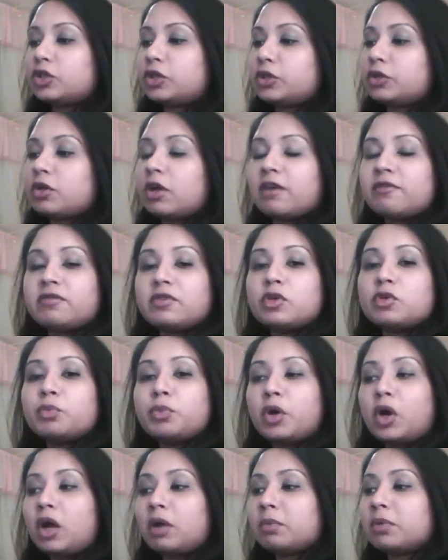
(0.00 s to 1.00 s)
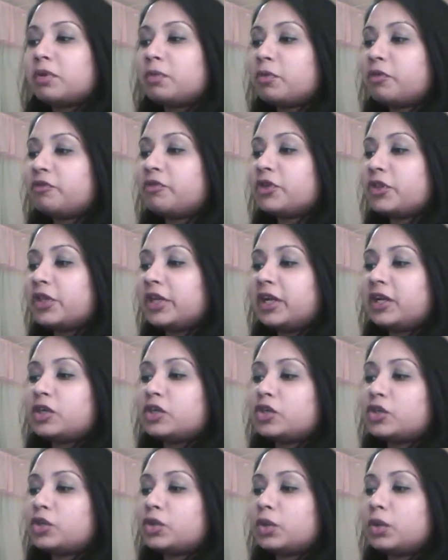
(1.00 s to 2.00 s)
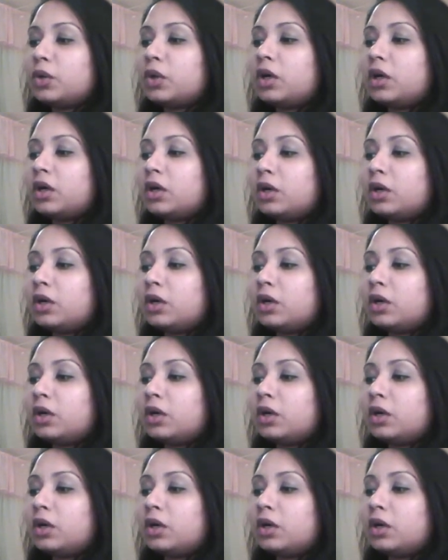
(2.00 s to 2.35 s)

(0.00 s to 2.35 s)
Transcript: You have no problem over there. So